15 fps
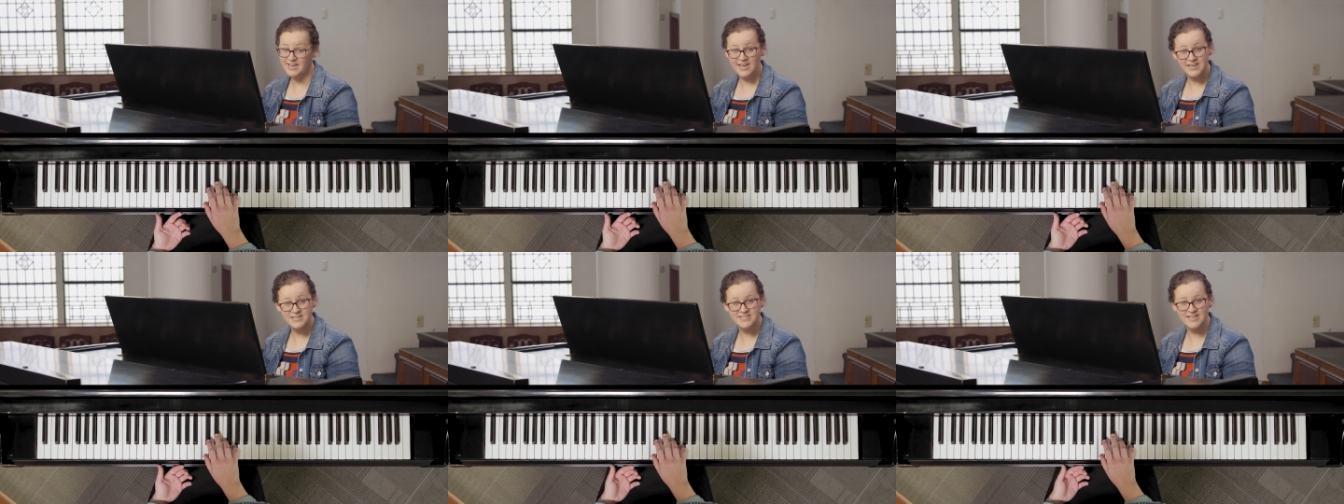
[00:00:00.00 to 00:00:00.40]

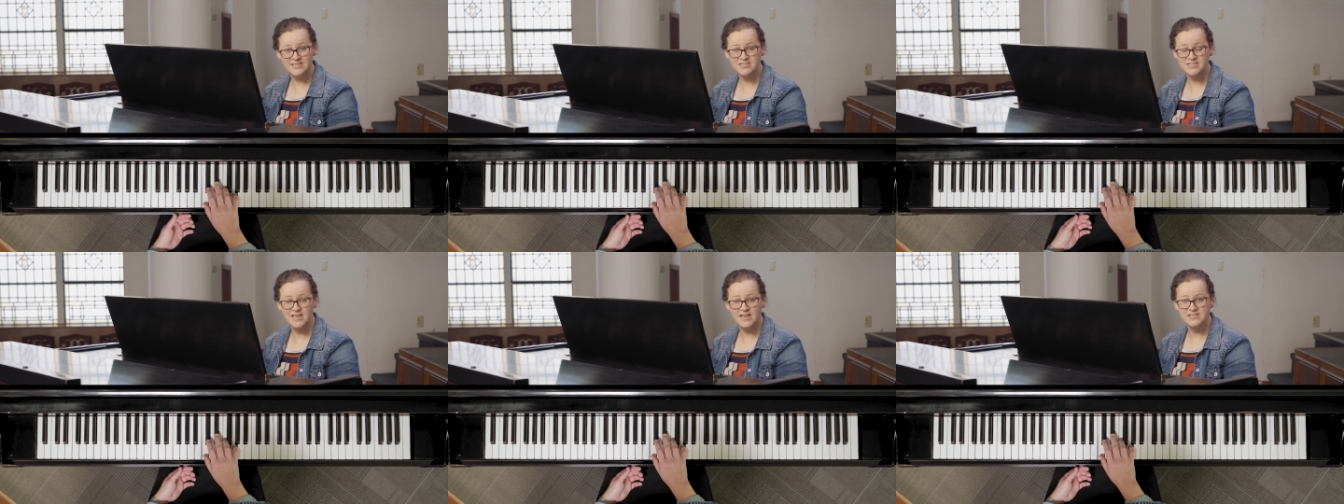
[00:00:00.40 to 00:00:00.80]
kind of
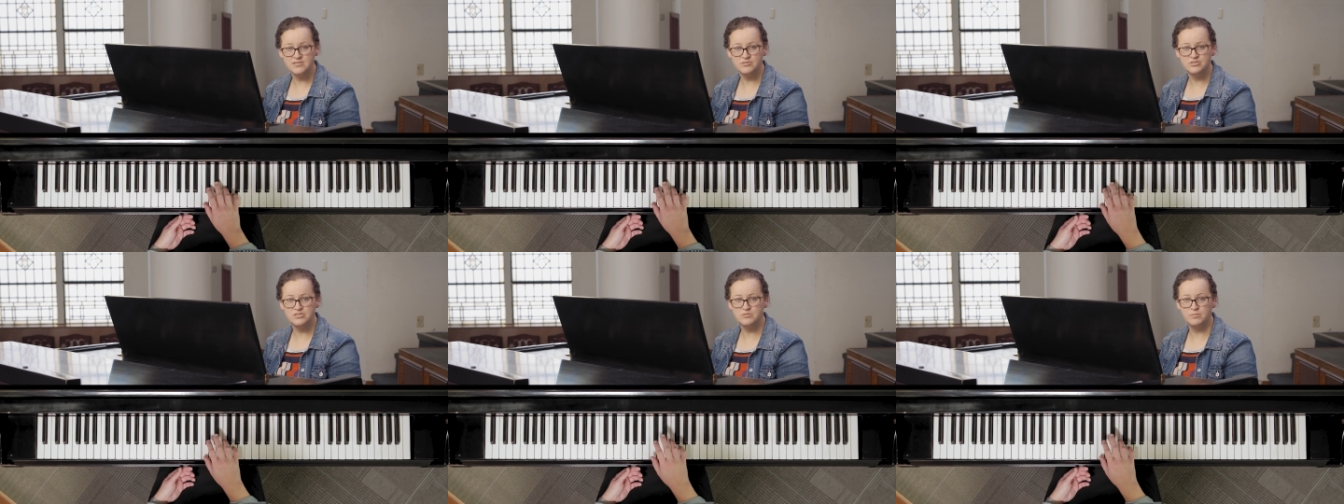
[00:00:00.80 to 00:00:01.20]
sounds nice.
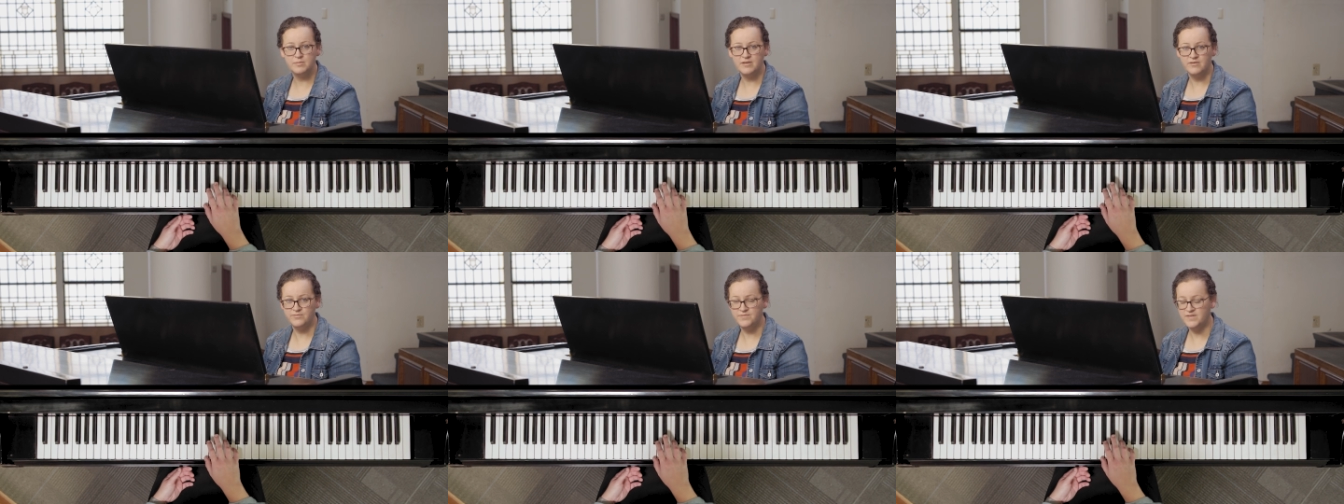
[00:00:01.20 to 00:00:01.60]
It just would
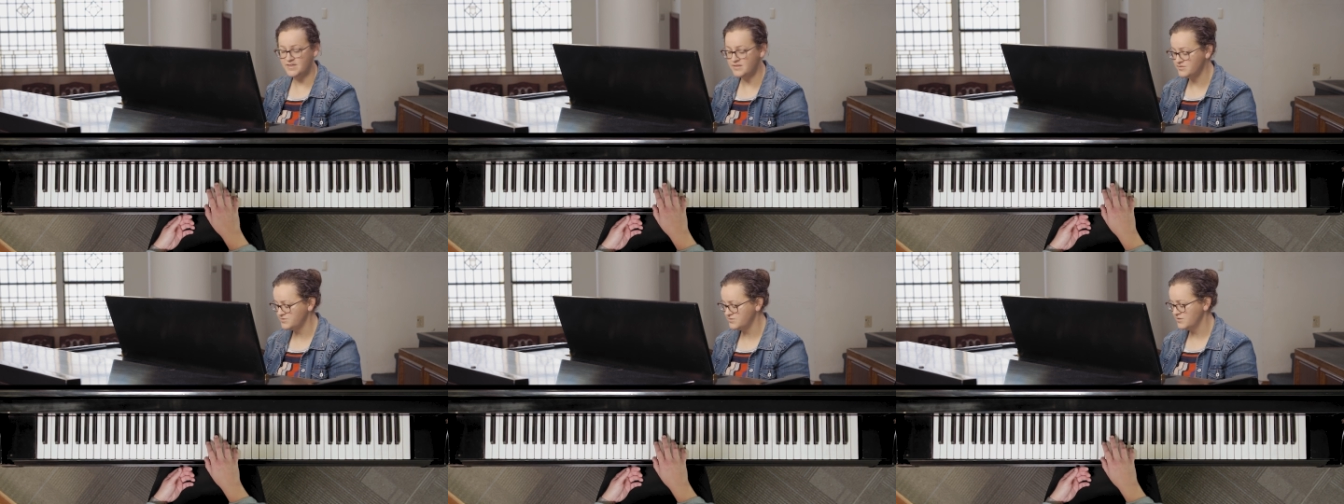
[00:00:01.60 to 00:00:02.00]
be a
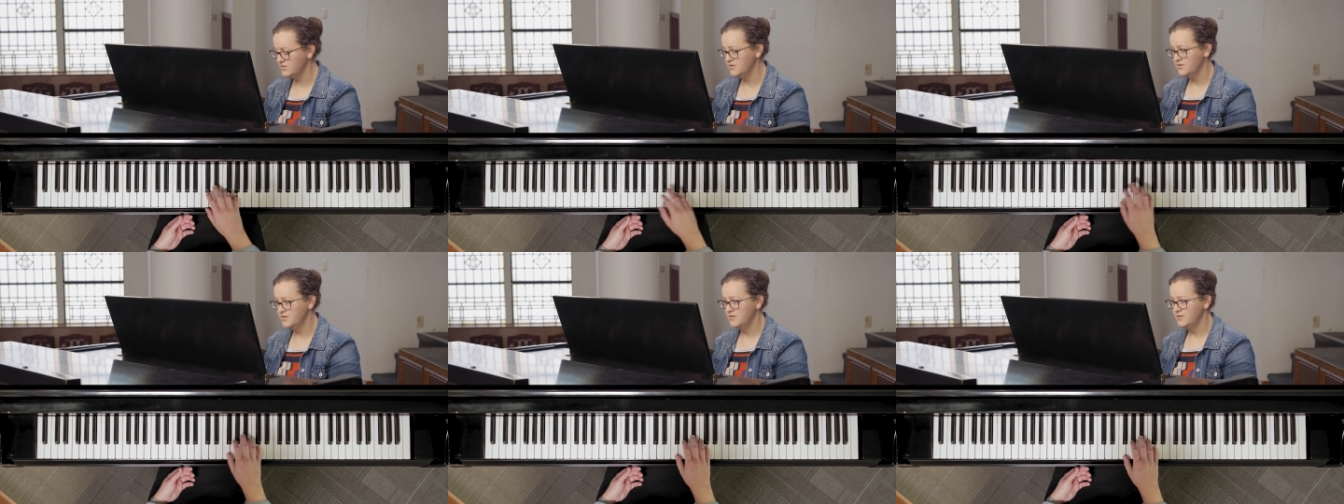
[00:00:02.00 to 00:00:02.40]

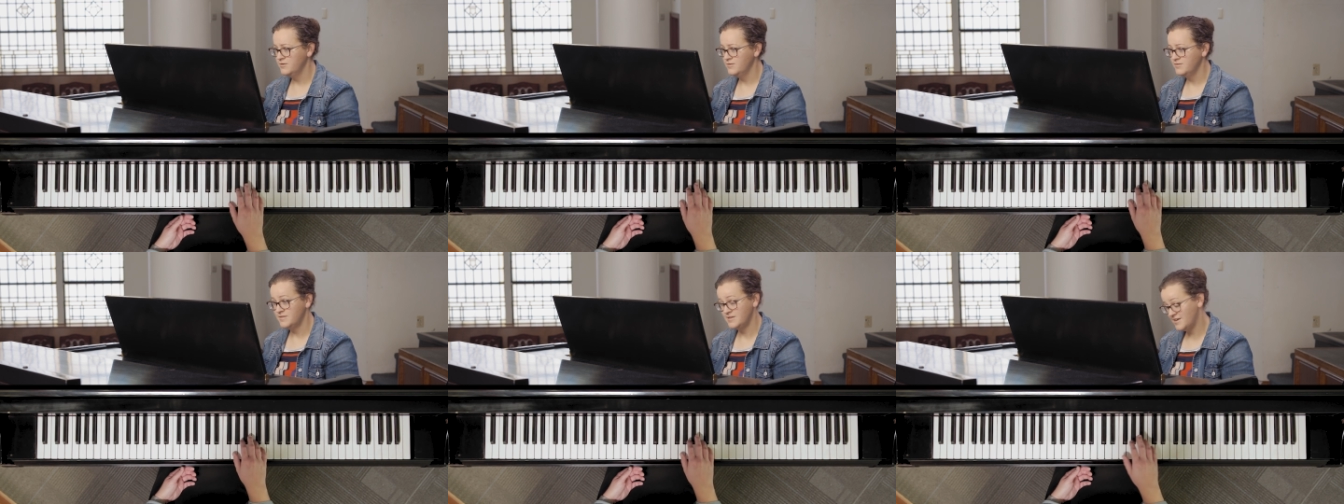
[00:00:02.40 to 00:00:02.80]
fifth
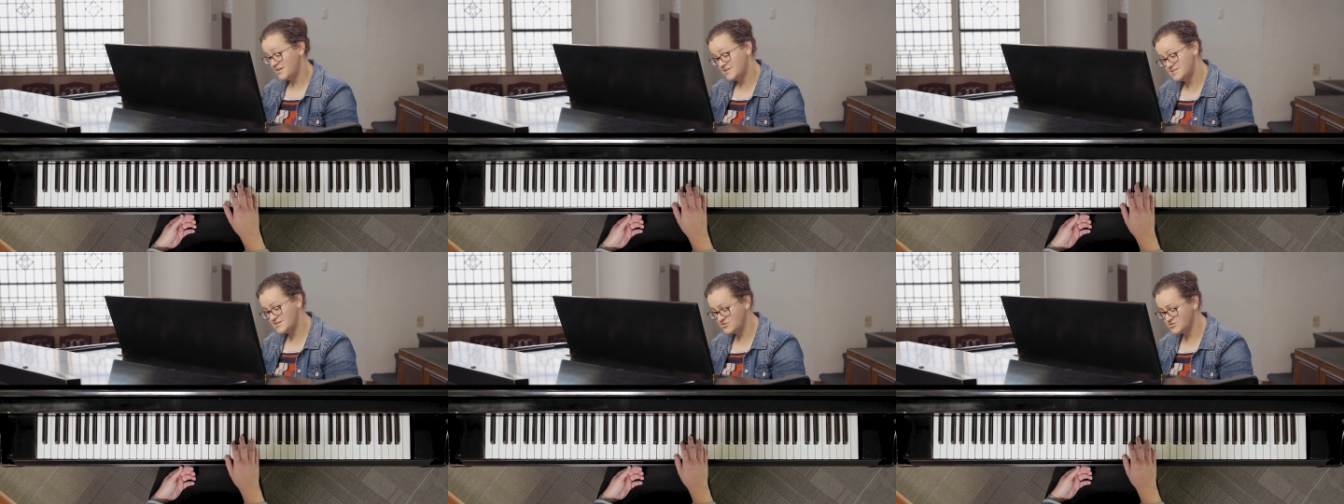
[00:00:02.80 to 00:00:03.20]

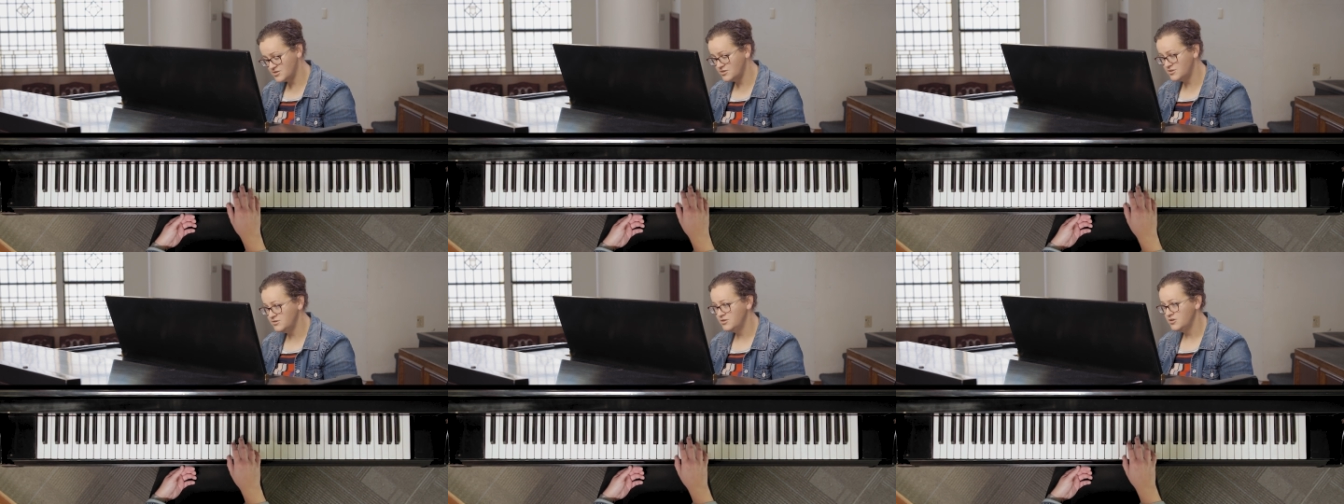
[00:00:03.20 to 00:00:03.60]
kind of sounds
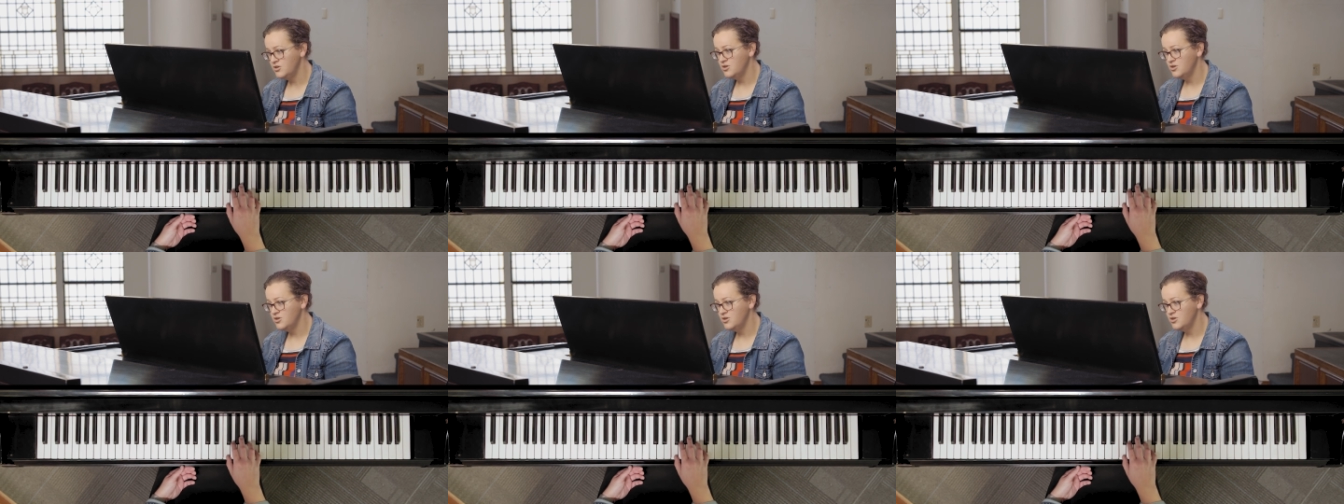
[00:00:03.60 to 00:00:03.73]
good.